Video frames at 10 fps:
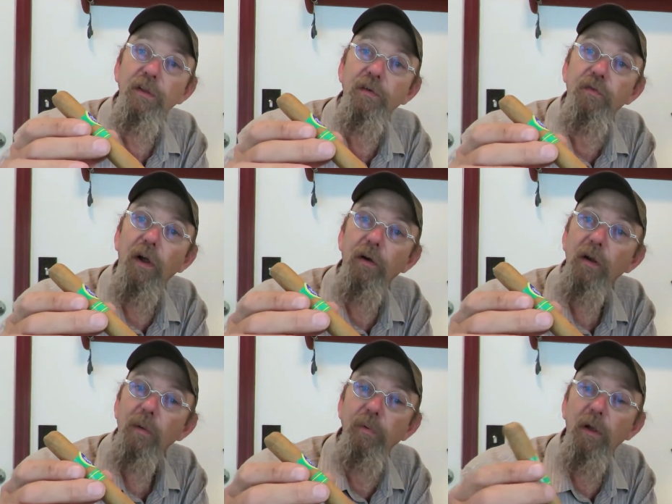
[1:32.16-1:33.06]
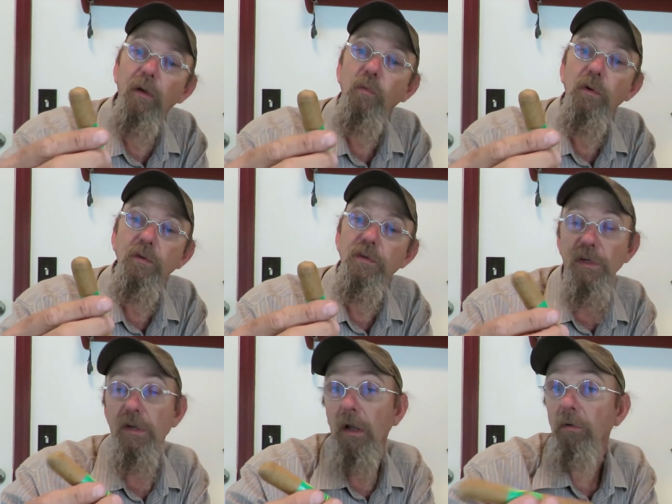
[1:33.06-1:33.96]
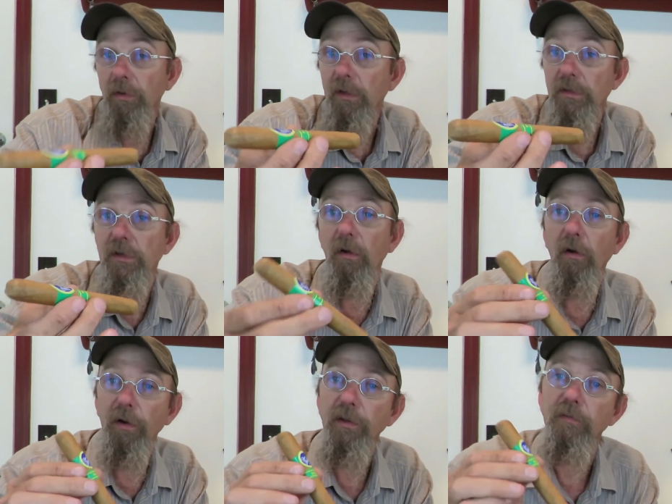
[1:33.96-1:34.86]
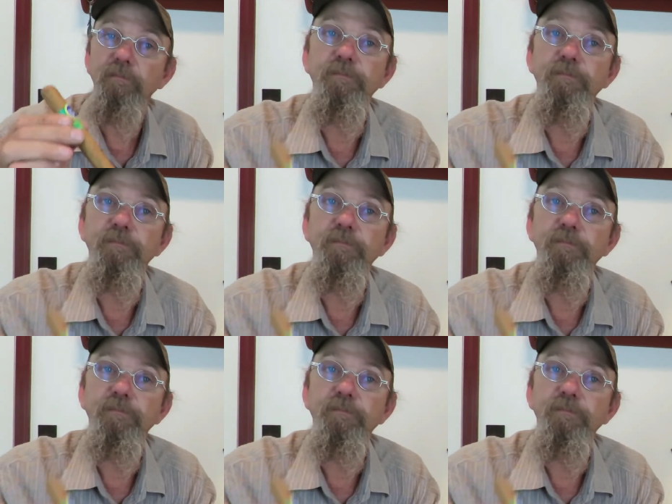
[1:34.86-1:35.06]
this fired up, and we'll see how good this cigar is.